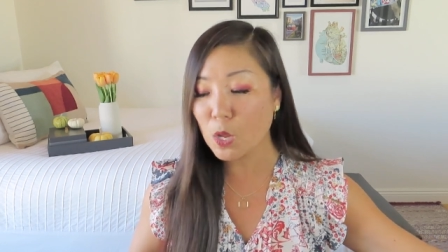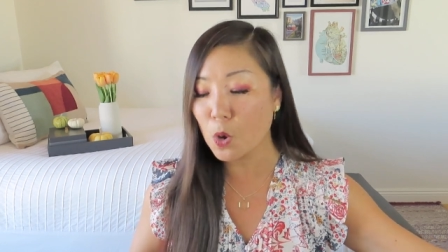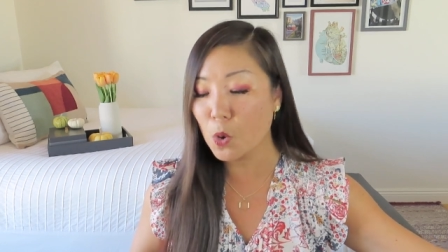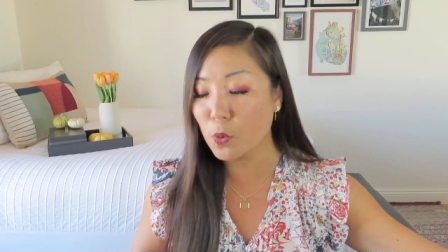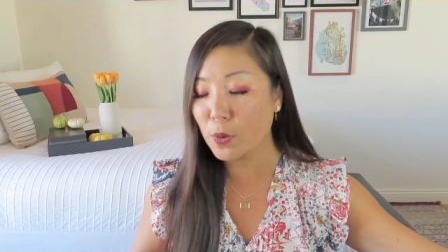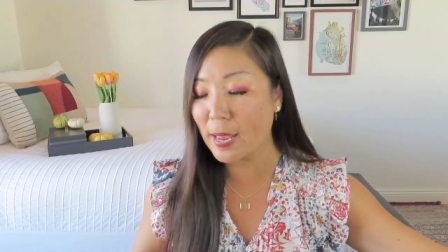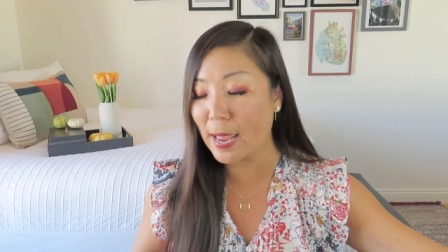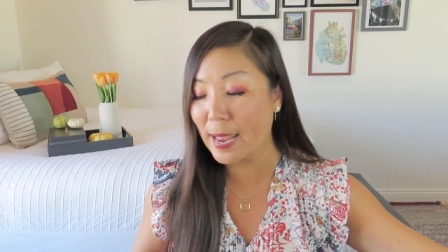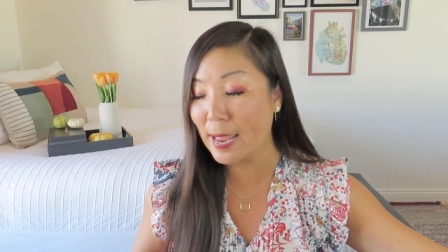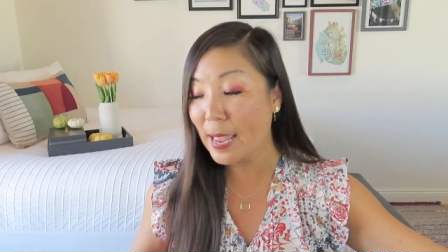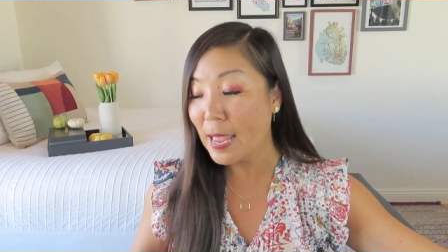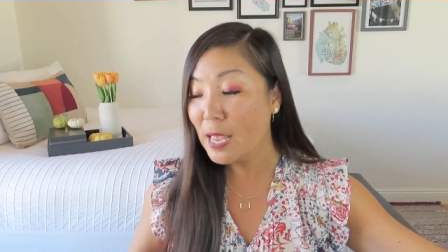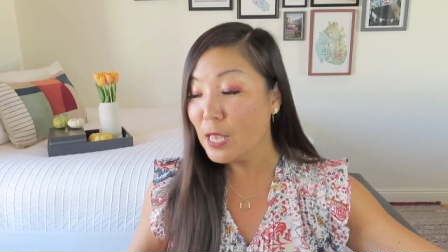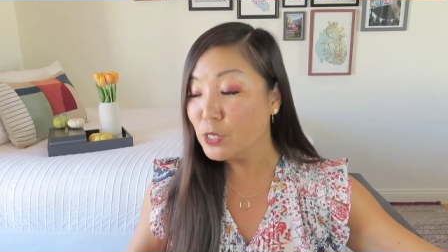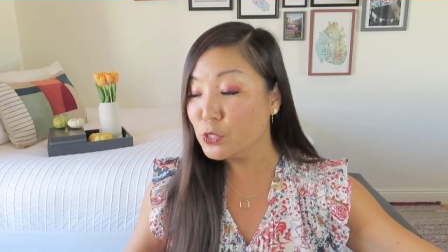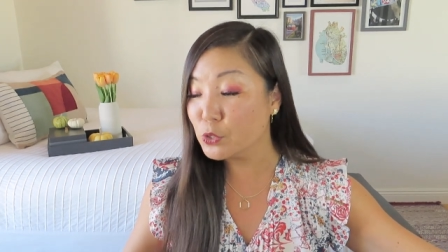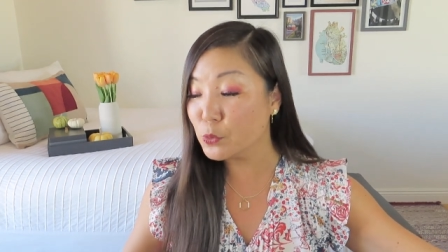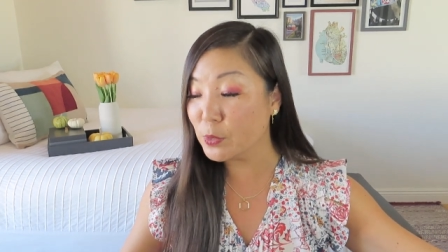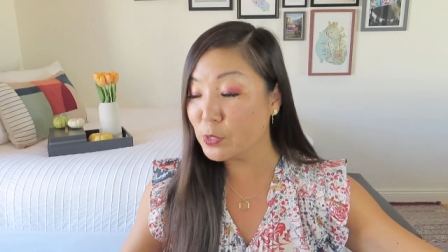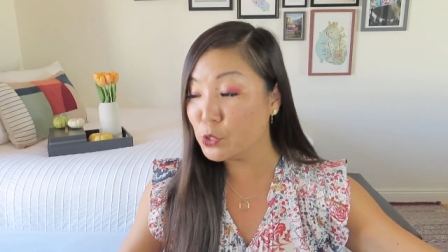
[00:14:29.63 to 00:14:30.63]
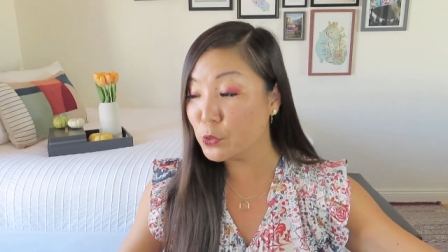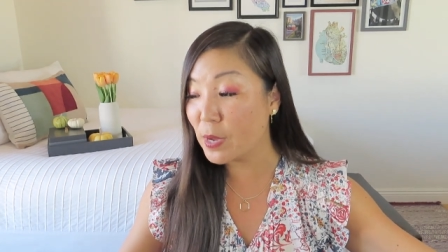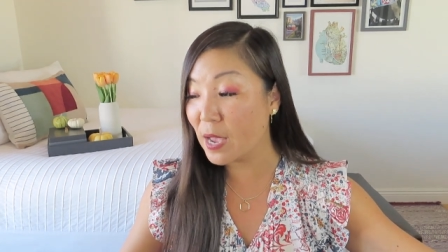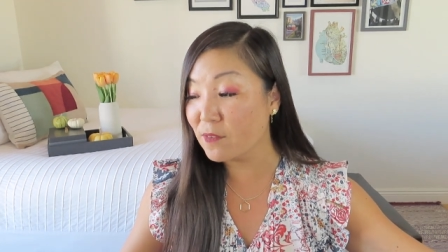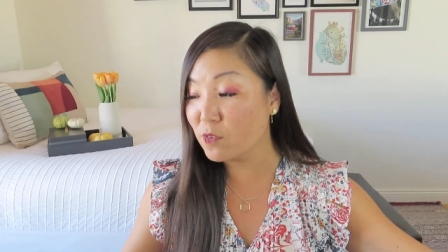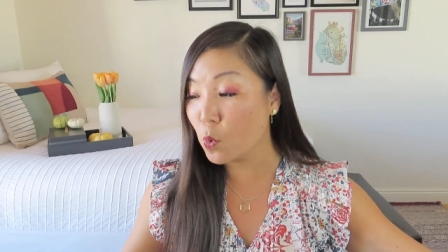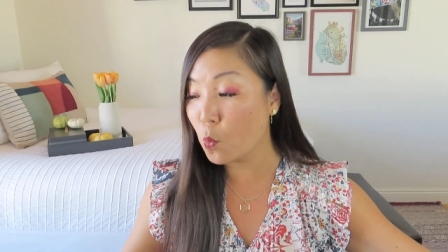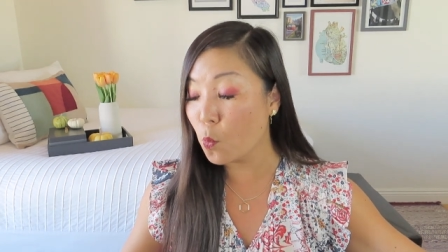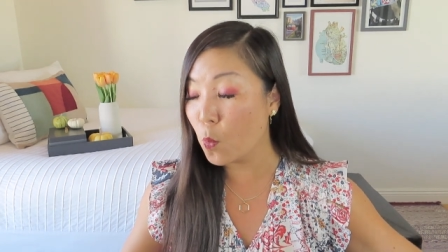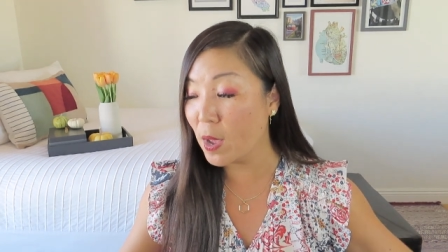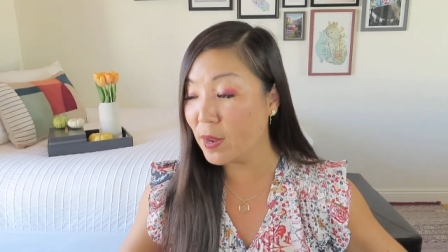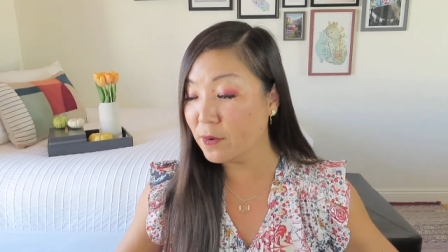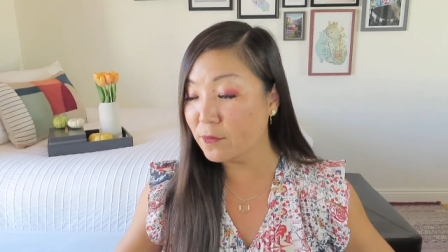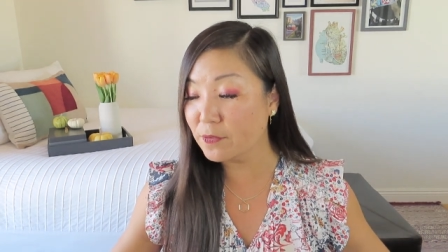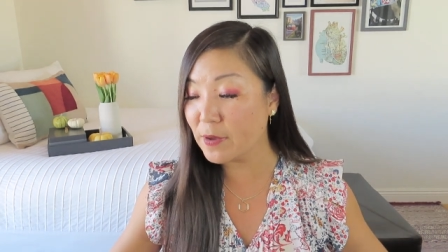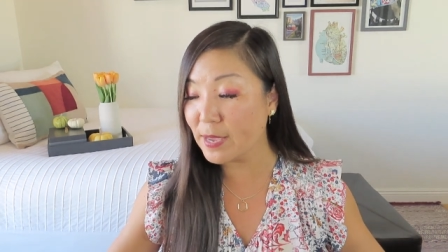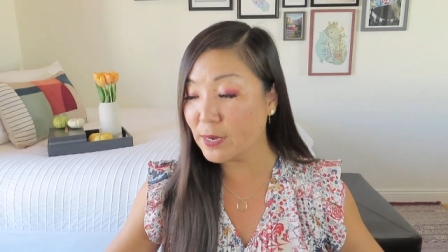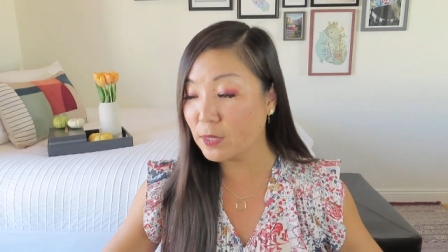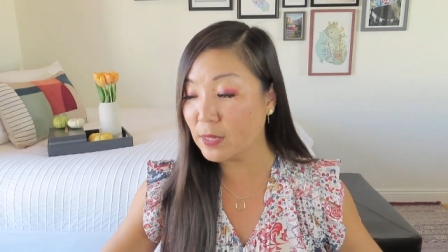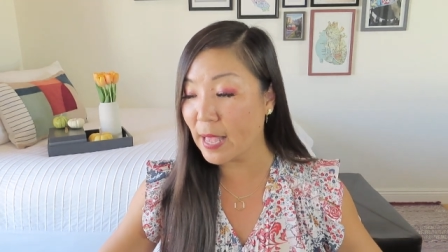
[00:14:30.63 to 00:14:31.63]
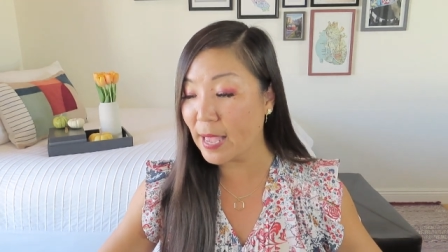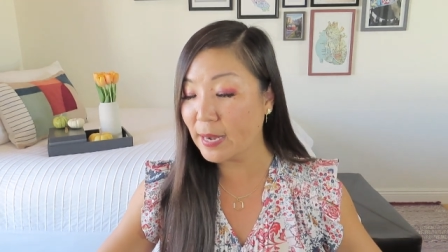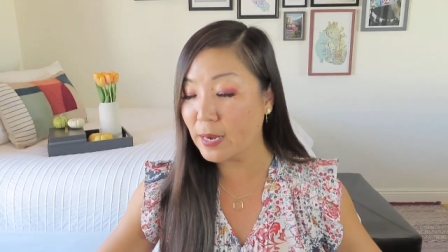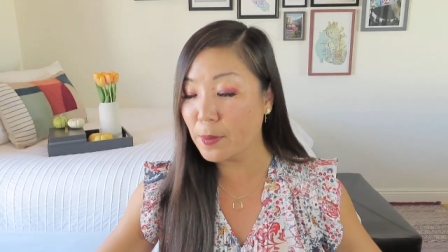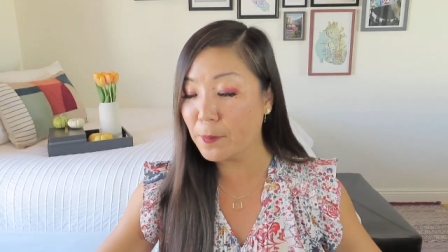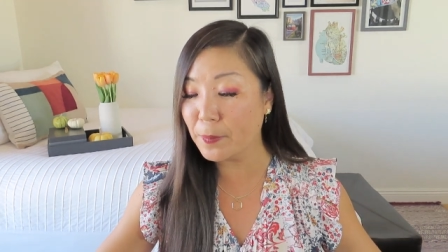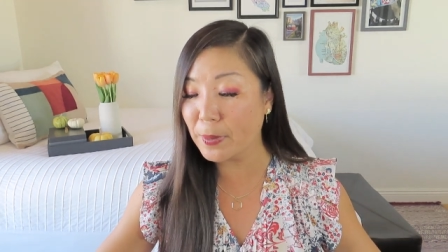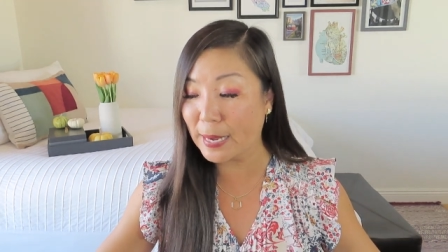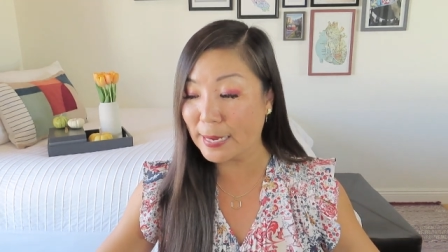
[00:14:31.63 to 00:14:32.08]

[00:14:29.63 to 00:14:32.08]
Okay, so we do have one final item,